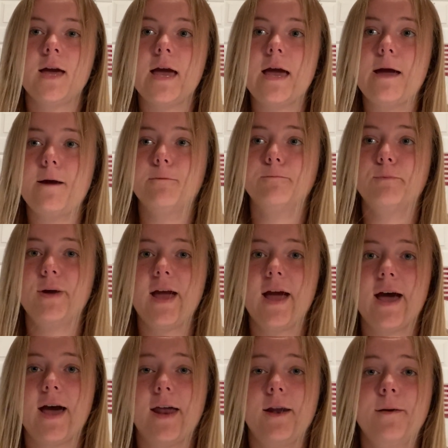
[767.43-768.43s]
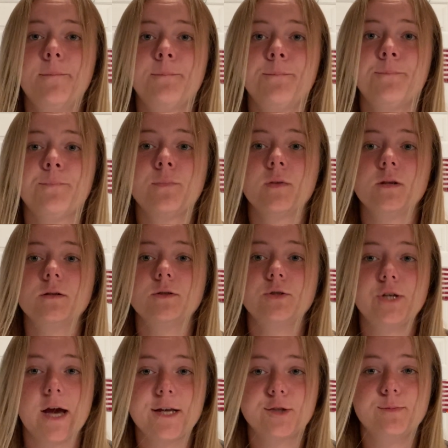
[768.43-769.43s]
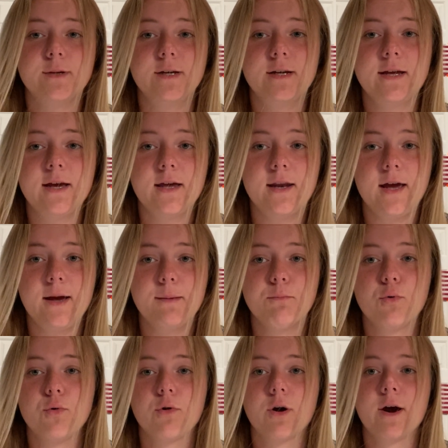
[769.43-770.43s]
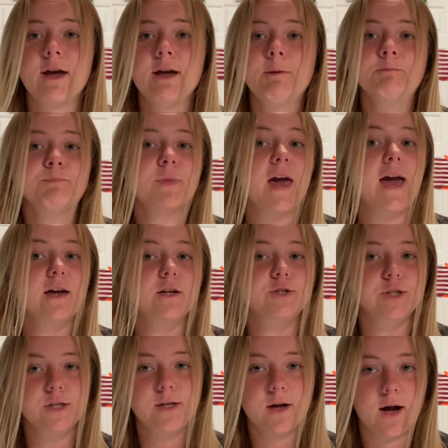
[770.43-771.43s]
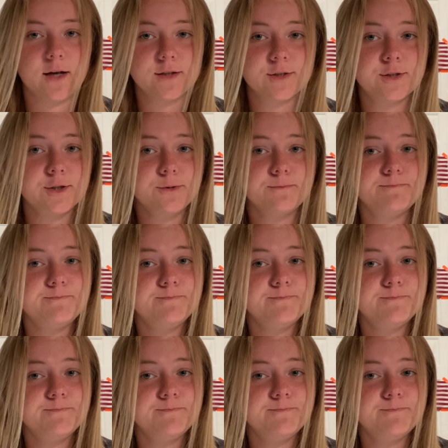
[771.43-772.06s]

and we had Jasmine in a more edgy costume,